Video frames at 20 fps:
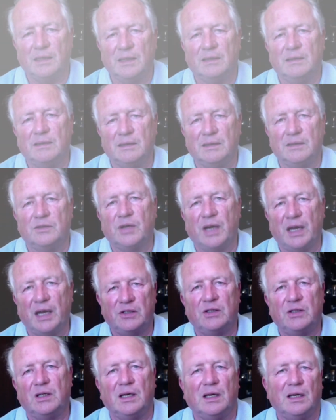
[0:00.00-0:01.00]
the
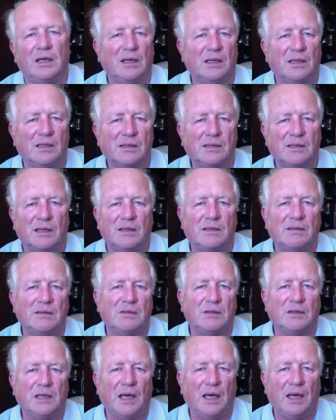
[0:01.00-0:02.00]
tragedy is that
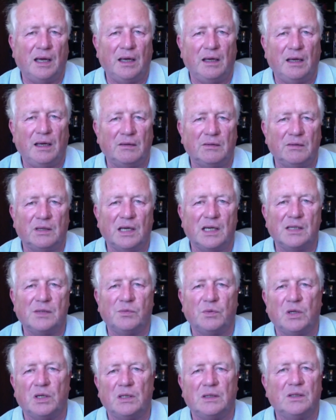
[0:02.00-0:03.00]
today, in today's
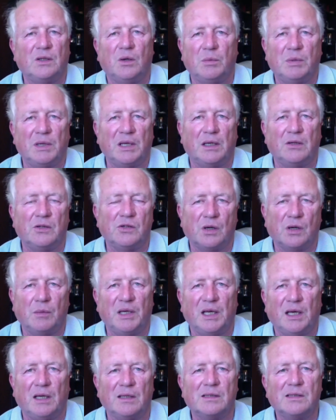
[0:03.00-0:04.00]
world, nobody in
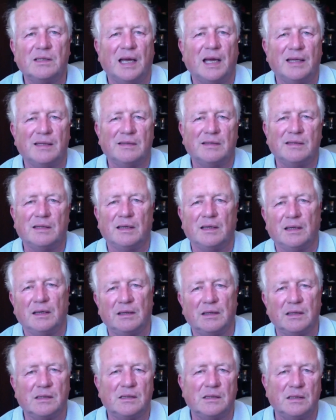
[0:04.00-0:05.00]
Germany understands
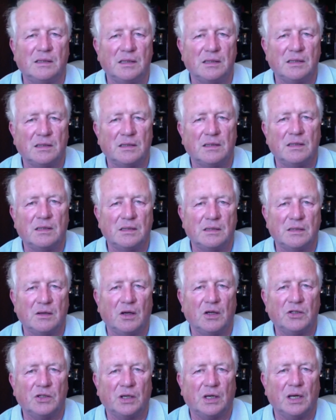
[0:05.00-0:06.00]
this
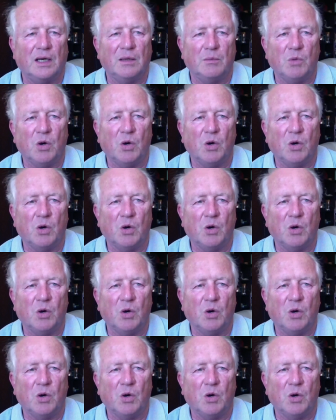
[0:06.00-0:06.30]
logic anymore.